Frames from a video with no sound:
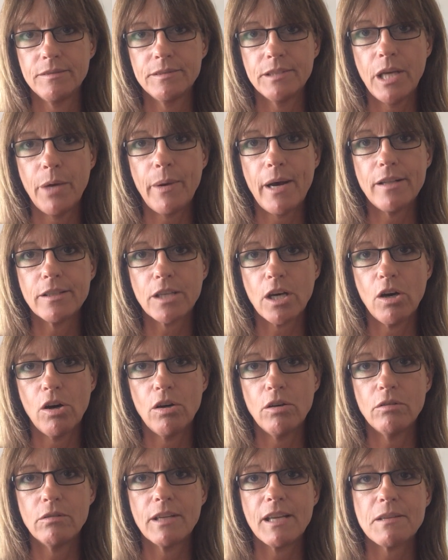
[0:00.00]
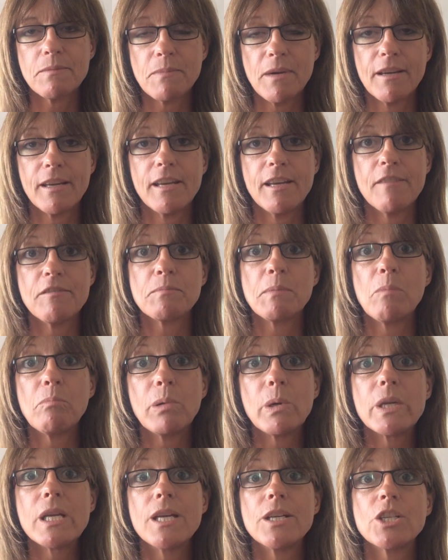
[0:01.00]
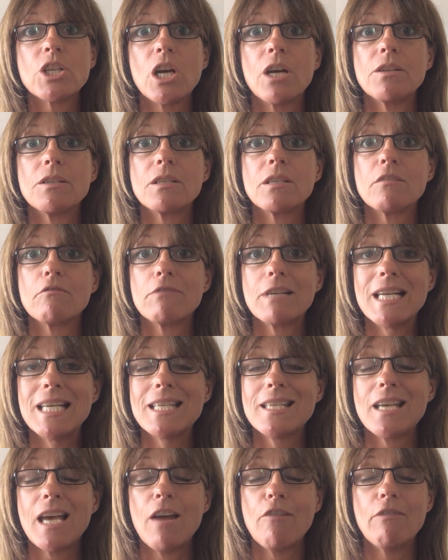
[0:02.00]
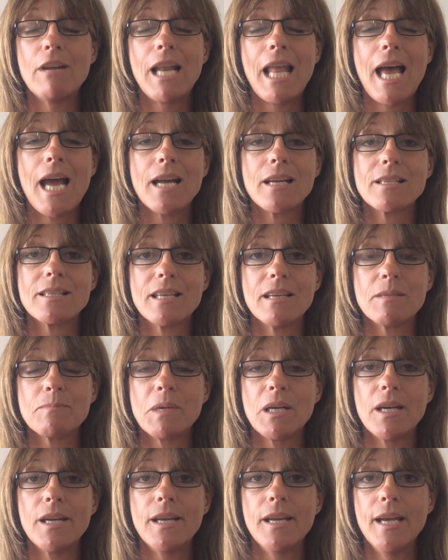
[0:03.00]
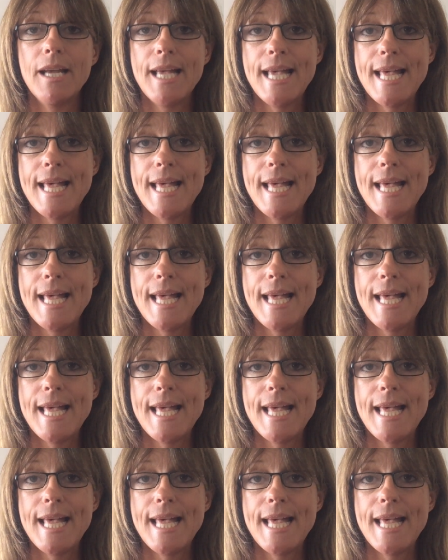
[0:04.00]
no alcohol, gives my body a chance to reset, relax, gives my